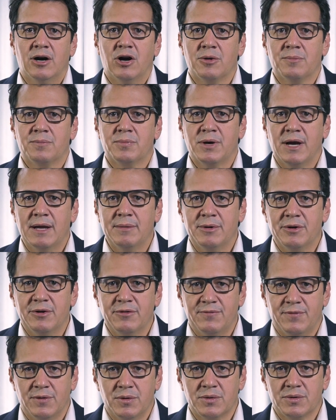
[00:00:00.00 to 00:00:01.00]
Our primary
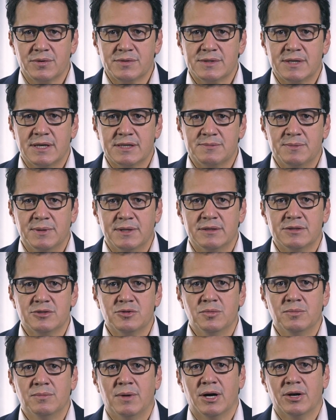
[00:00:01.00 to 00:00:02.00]
focus has been
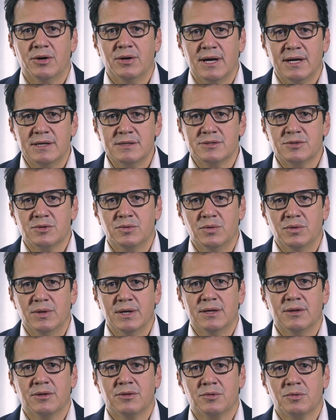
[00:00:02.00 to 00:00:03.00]
to modernize
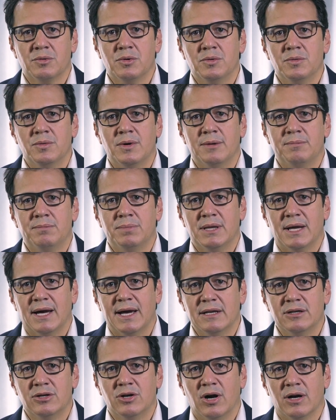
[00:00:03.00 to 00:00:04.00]
schooling through
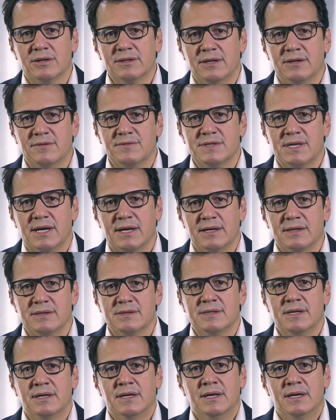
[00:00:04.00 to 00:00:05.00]
applied cognitive
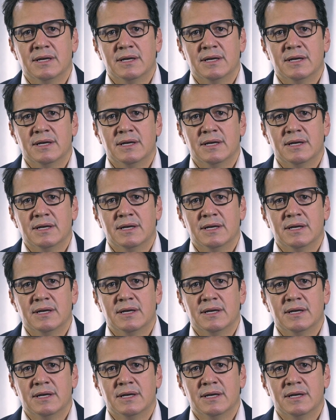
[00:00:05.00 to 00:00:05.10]
science